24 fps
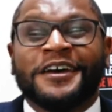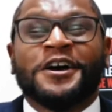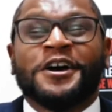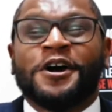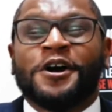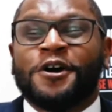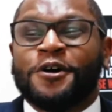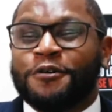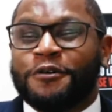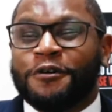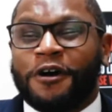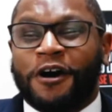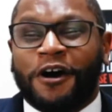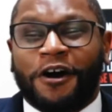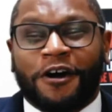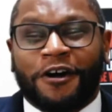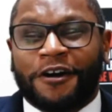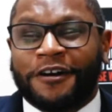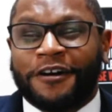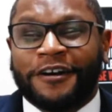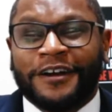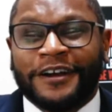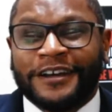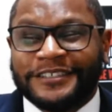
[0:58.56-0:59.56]
who
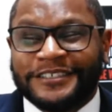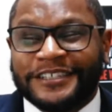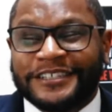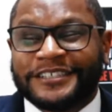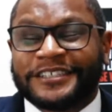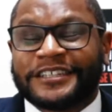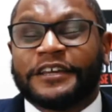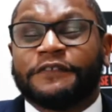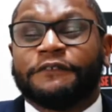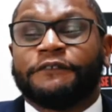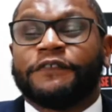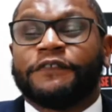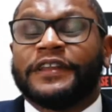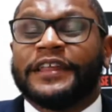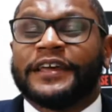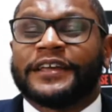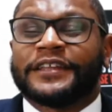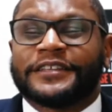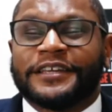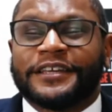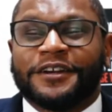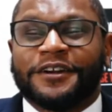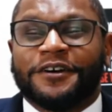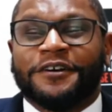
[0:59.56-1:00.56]
are just
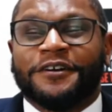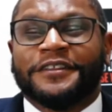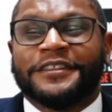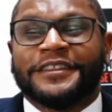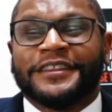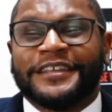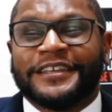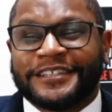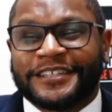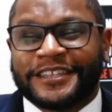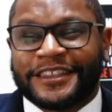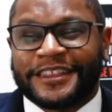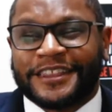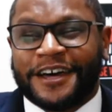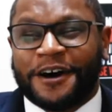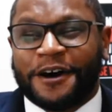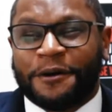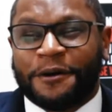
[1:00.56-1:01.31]
conflicted on this thought